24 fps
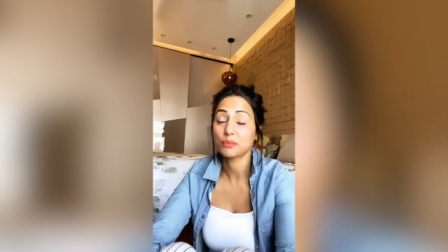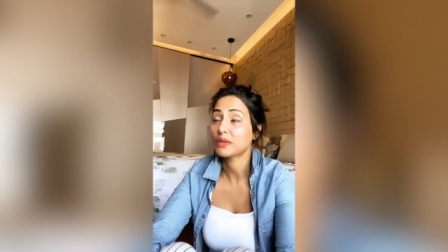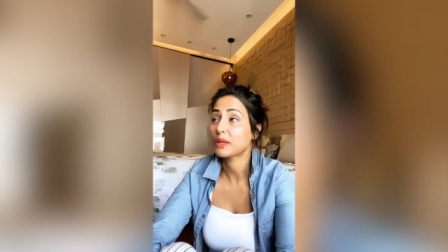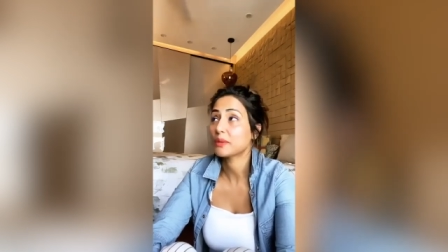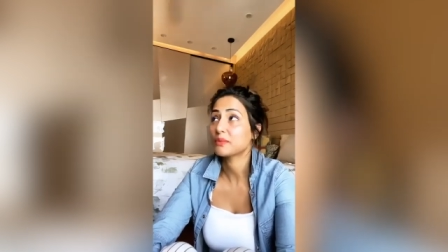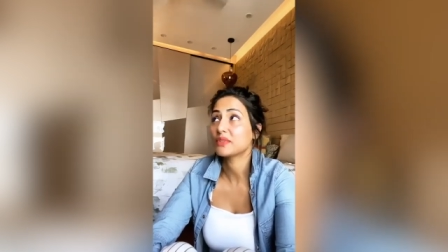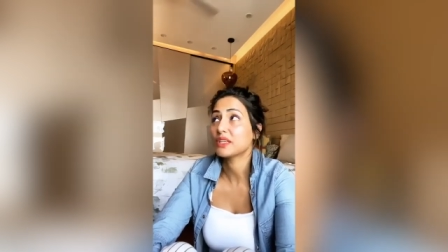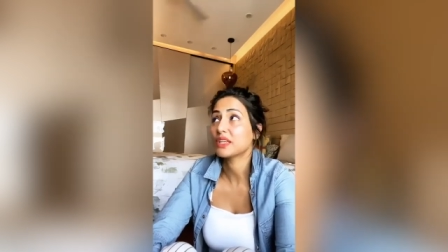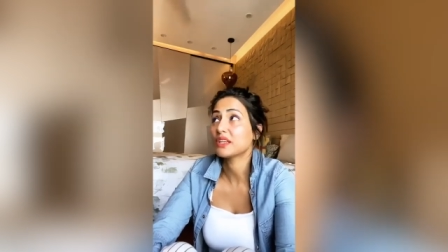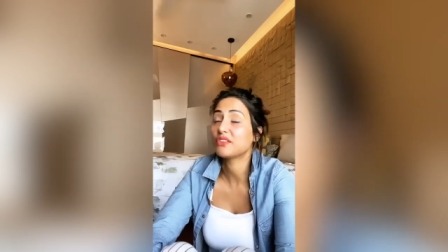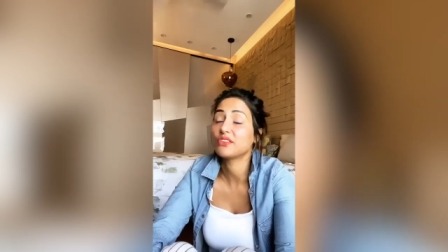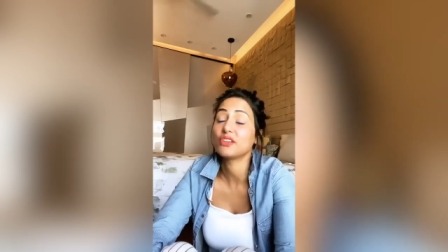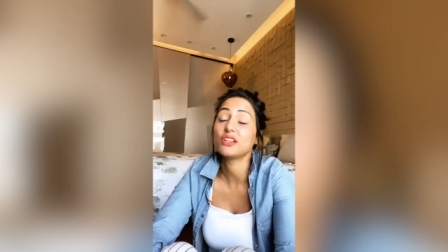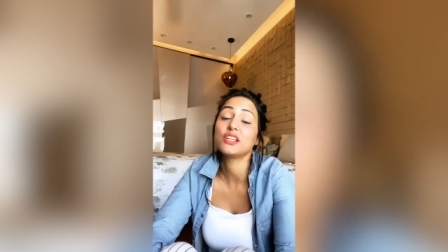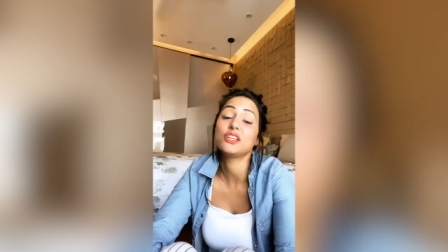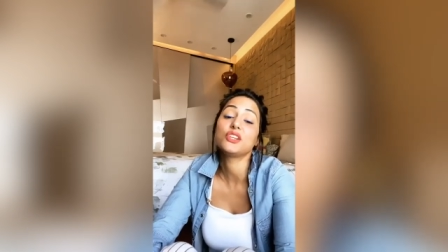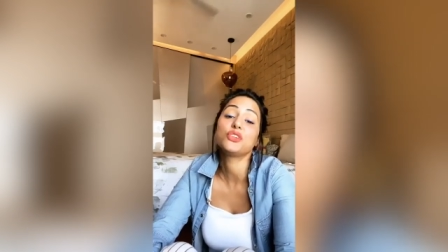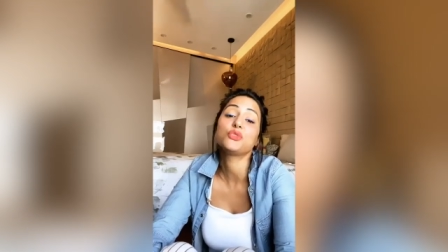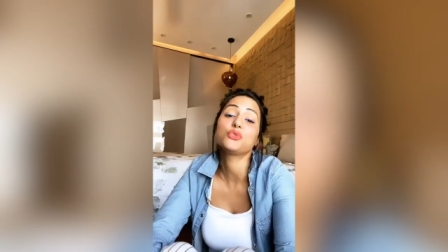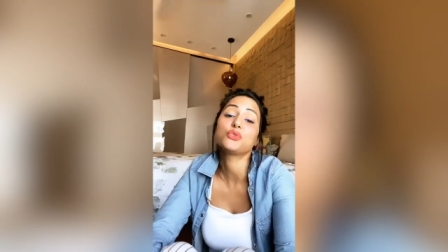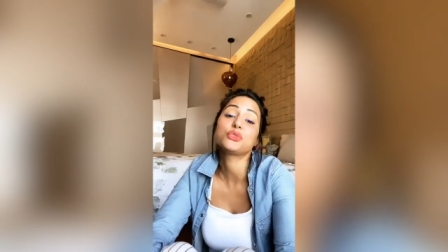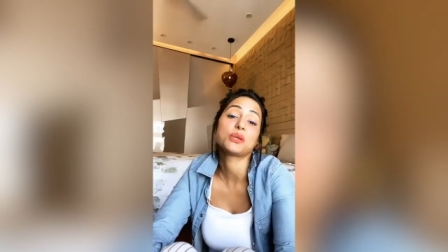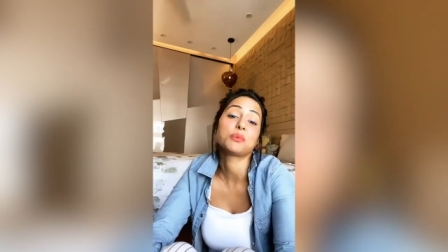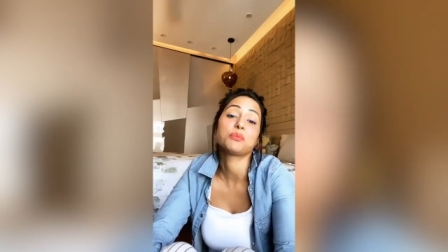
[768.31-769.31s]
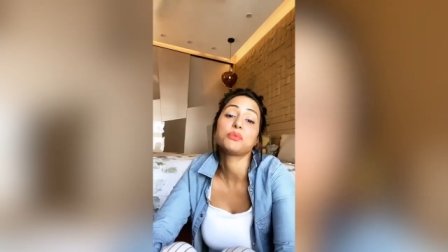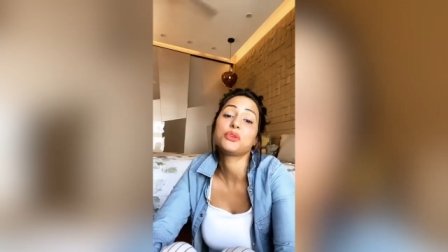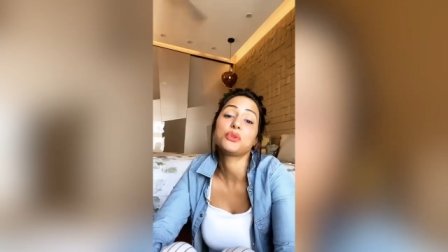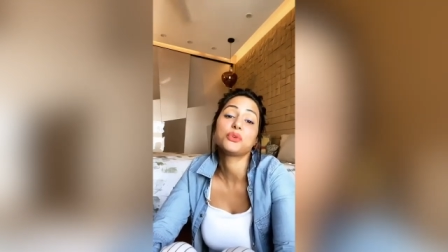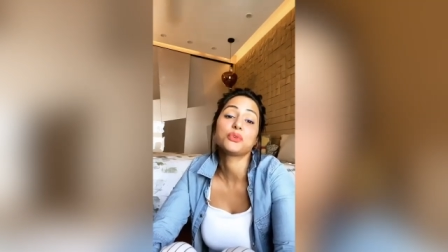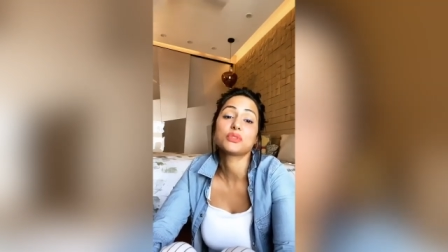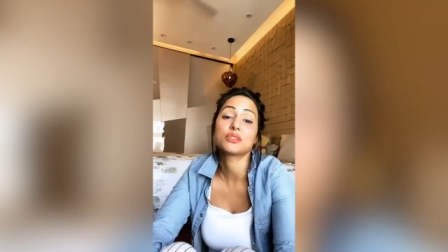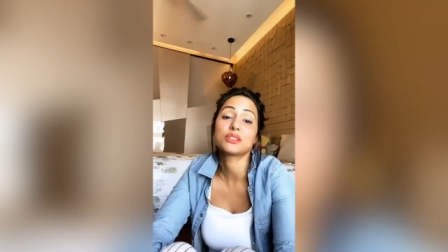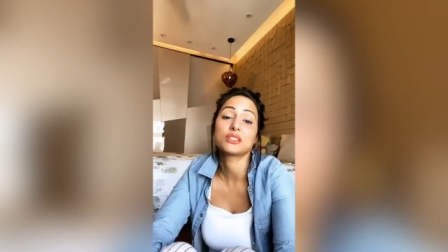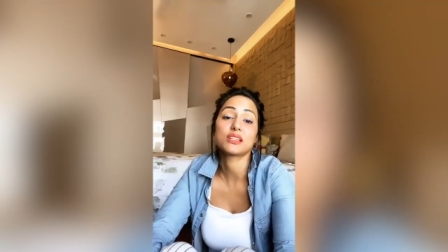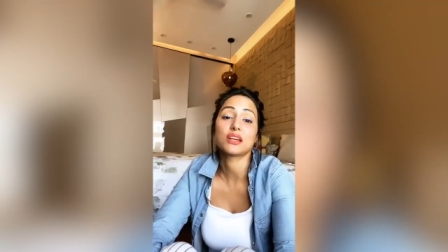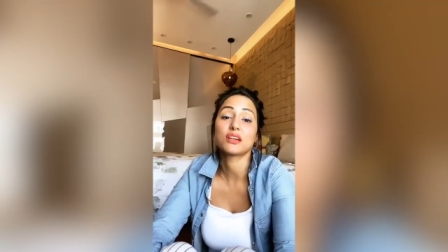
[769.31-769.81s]
Sometimes they really do some
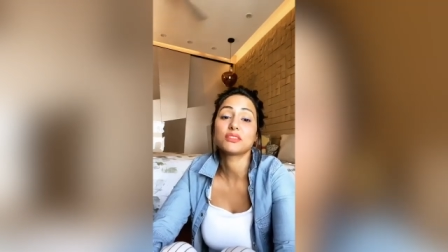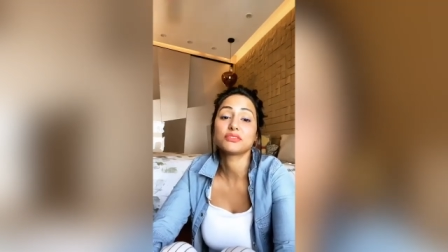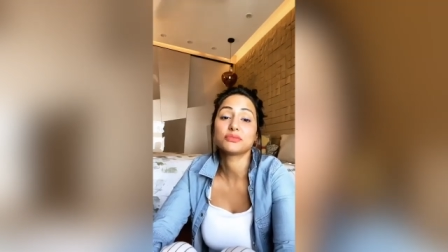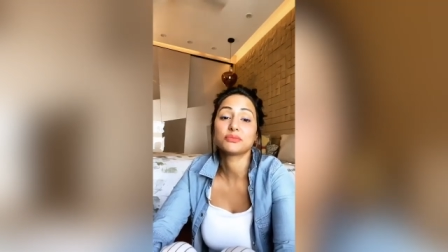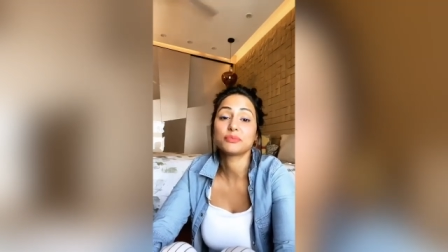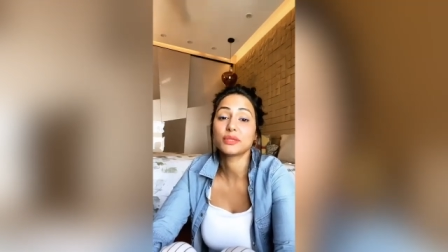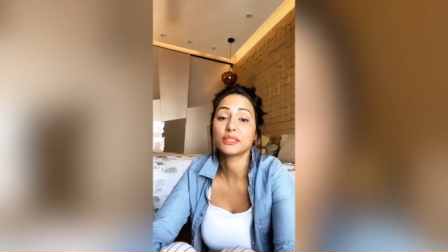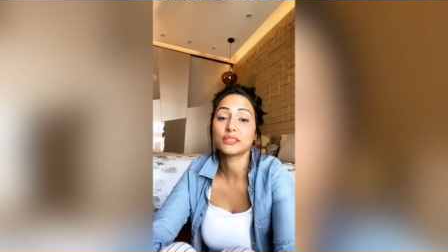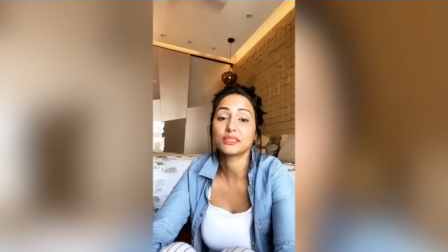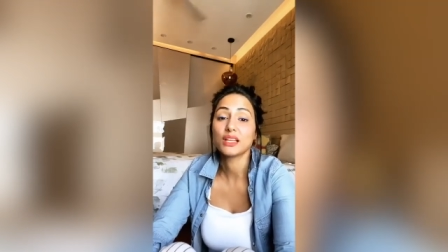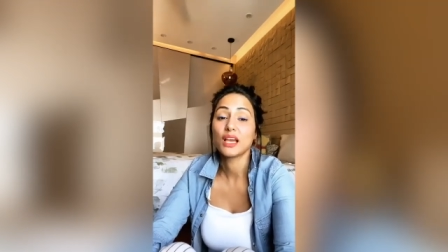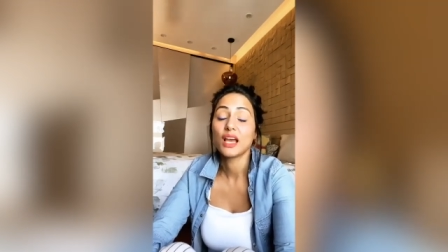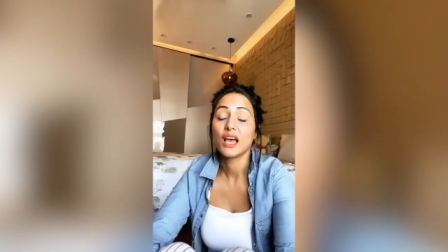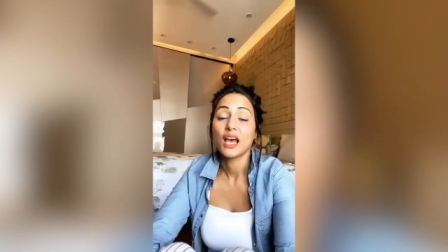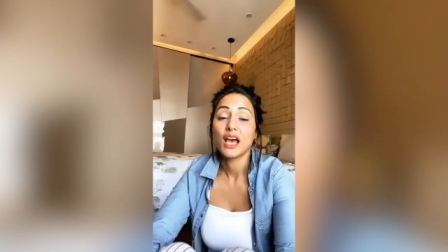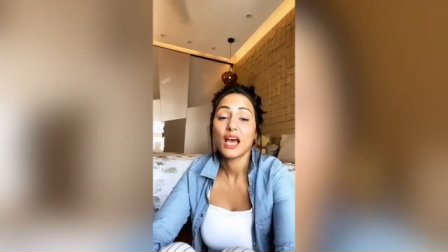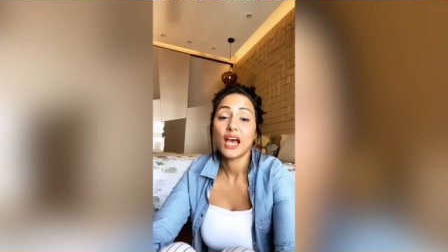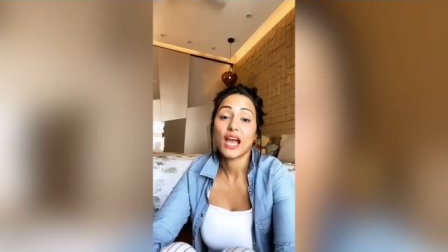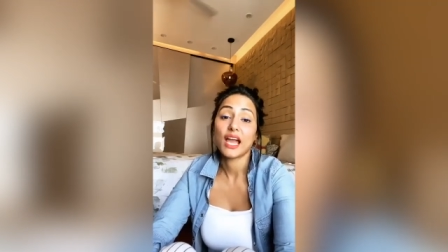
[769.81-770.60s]
cute stuff, but